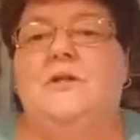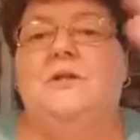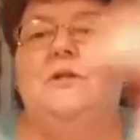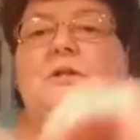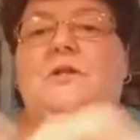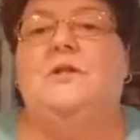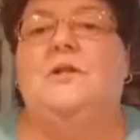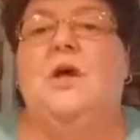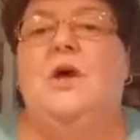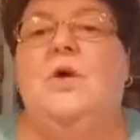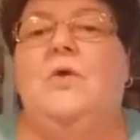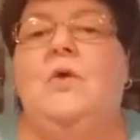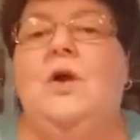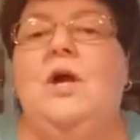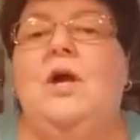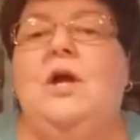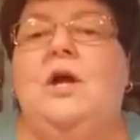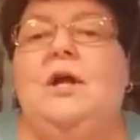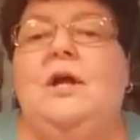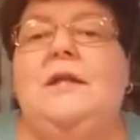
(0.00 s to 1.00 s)
So
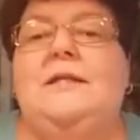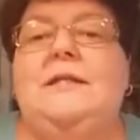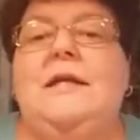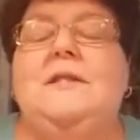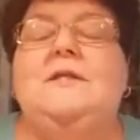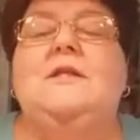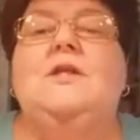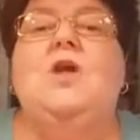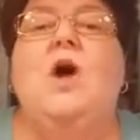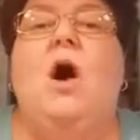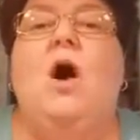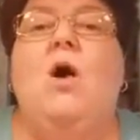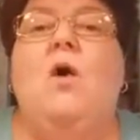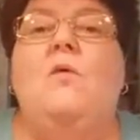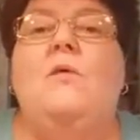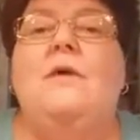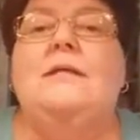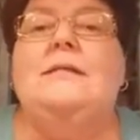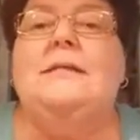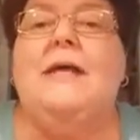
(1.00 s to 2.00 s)
it doesn't
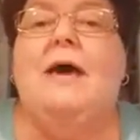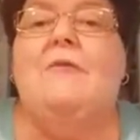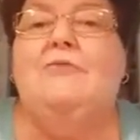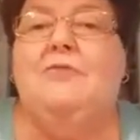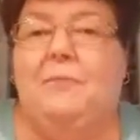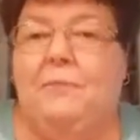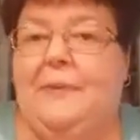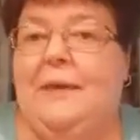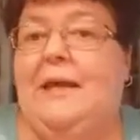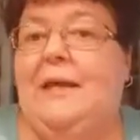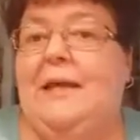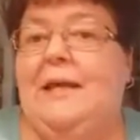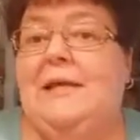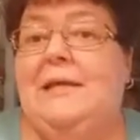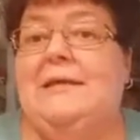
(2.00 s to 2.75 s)
always have to be